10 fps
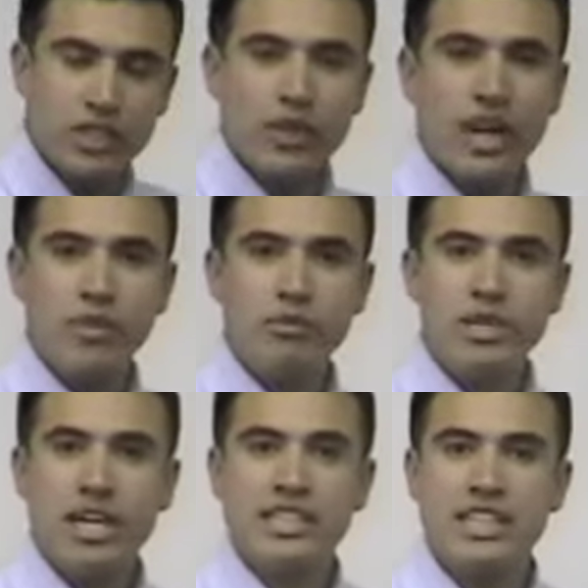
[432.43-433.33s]
So that would
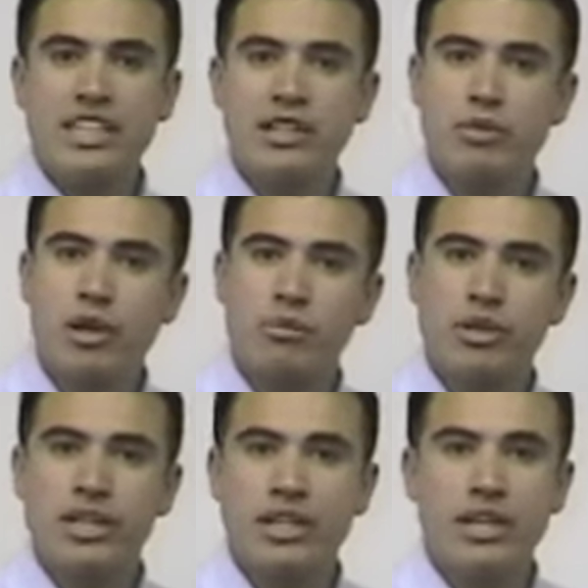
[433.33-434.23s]
be identity
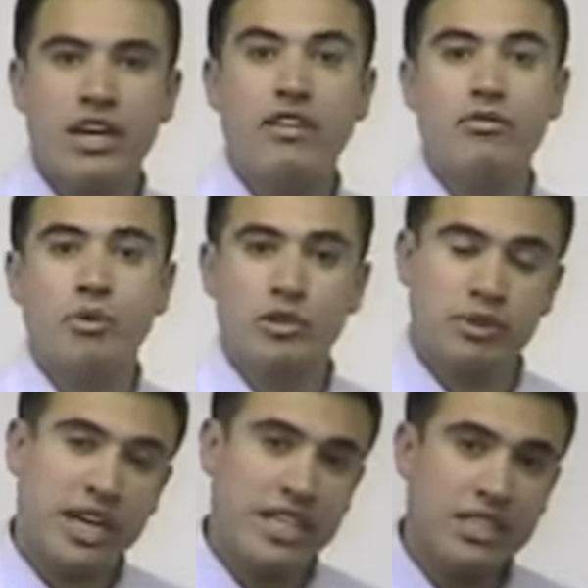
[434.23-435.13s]
property of
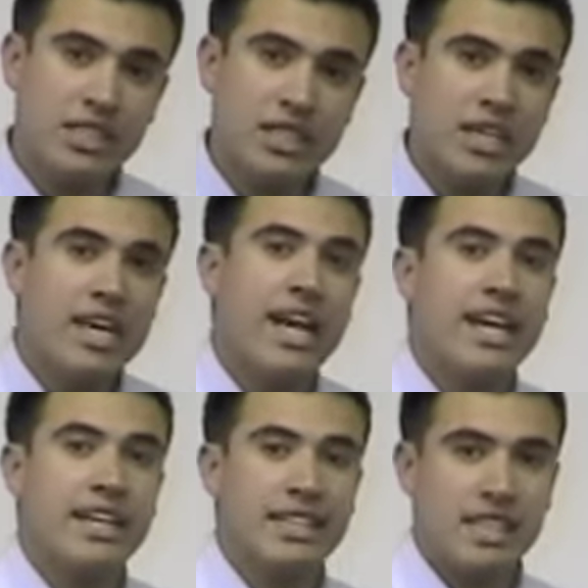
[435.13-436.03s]
multiplication
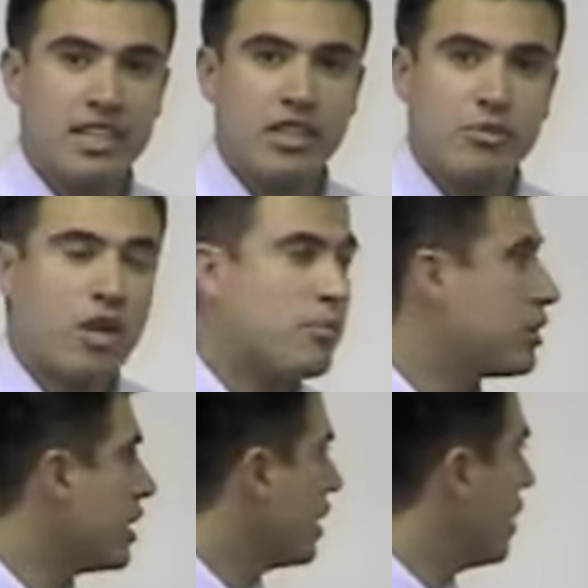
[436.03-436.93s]
and identity
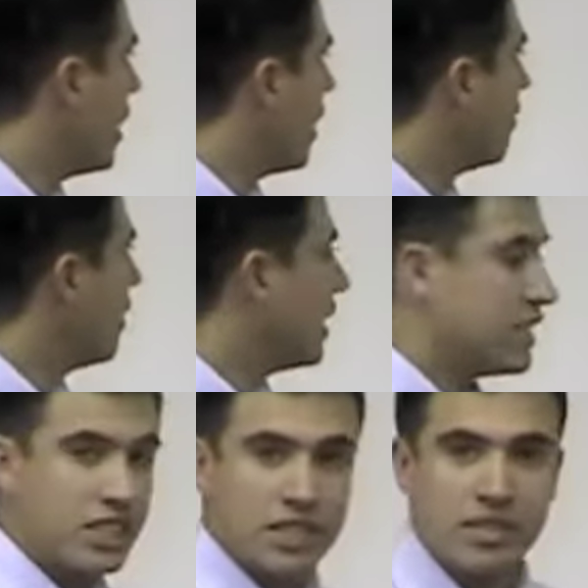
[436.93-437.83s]
property of
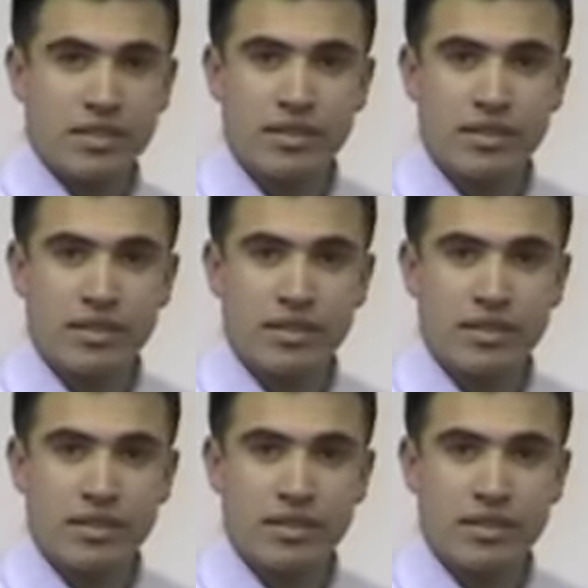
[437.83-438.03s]
addition.